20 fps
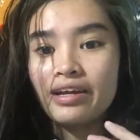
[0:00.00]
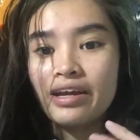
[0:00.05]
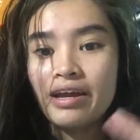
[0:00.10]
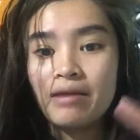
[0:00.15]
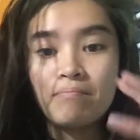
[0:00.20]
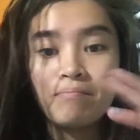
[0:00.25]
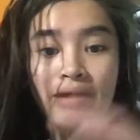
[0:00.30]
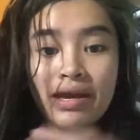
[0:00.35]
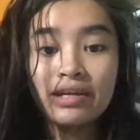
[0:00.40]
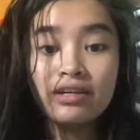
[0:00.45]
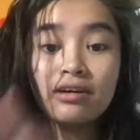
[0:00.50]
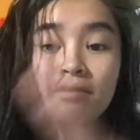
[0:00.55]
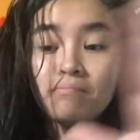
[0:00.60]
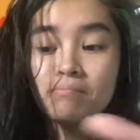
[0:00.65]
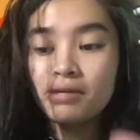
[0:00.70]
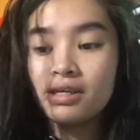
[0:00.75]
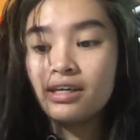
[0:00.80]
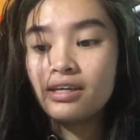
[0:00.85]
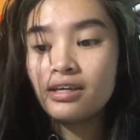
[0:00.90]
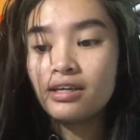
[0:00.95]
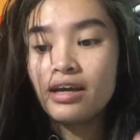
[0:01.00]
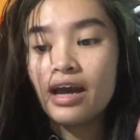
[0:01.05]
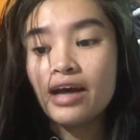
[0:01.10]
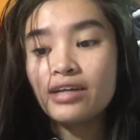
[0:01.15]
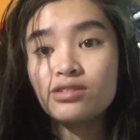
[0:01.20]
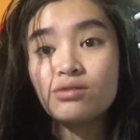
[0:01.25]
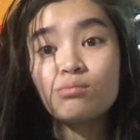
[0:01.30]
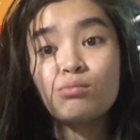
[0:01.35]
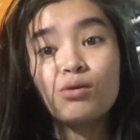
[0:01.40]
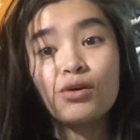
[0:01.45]
It may not be
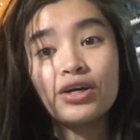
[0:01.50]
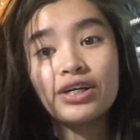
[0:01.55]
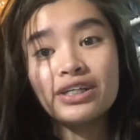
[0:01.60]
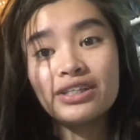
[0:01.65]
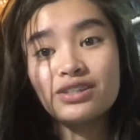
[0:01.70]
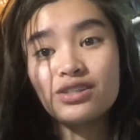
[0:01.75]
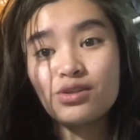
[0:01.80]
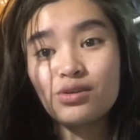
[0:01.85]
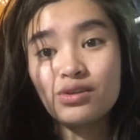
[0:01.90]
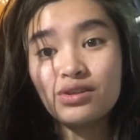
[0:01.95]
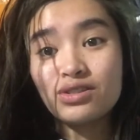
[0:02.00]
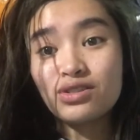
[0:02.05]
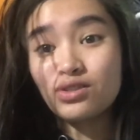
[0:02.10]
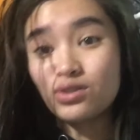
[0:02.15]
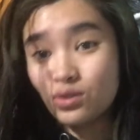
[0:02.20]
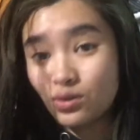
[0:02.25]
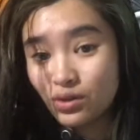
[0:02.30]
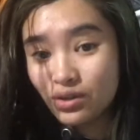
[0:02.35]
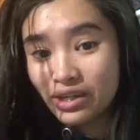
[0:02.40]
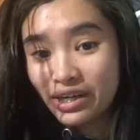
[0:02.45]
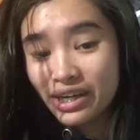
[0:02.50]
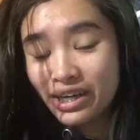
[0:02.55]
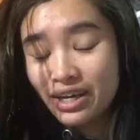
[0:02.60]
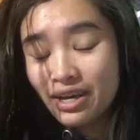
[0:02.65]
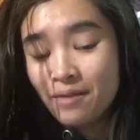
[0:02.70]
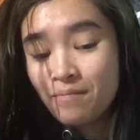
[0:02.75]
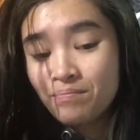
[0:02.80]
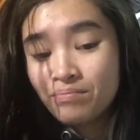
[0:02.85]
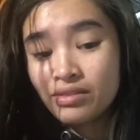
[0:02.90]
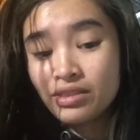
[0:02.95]
as important to the story
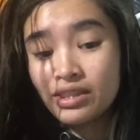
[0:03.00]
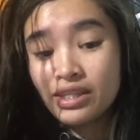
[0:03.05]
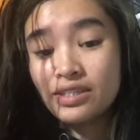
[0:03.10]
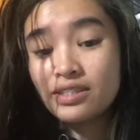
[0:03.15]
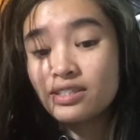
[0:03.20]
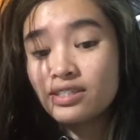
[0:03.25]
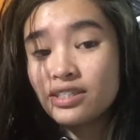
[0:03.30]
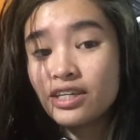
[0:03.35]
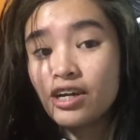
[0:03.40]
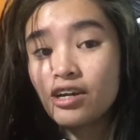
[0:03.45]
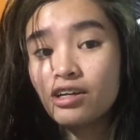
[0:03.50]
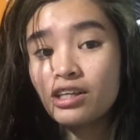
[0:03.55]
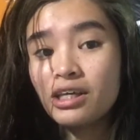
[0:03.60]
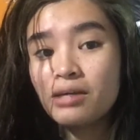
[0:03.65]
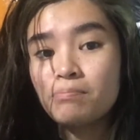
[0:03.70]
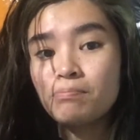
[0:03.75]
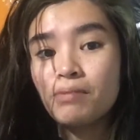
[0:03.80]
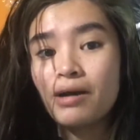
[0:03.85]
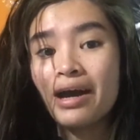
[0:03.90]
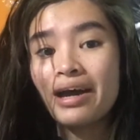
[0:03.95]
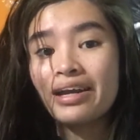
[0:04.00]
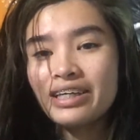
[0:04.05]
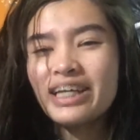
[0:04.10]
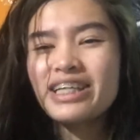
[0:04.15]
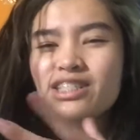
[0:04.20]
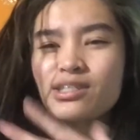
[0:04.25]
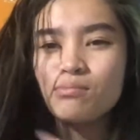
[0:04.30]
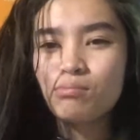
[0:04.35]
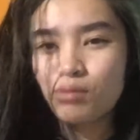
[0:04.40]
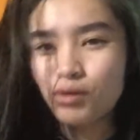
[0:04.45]
necessarily, but
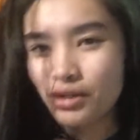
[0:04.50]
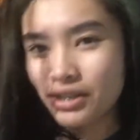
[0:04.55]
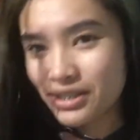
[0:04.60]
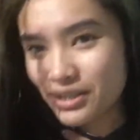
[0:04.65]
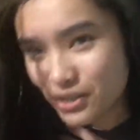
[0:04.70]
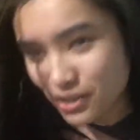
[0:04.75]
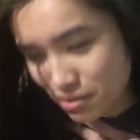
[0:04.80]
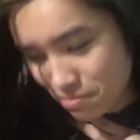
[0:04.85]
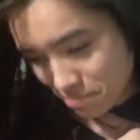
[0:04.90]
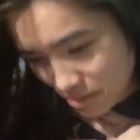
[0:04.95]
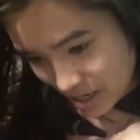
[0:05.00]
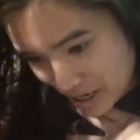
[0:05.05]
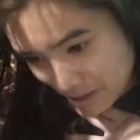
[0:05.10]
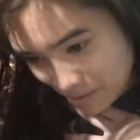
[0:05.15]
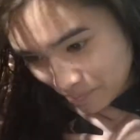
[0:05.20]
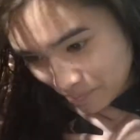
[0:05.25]
it's important to me.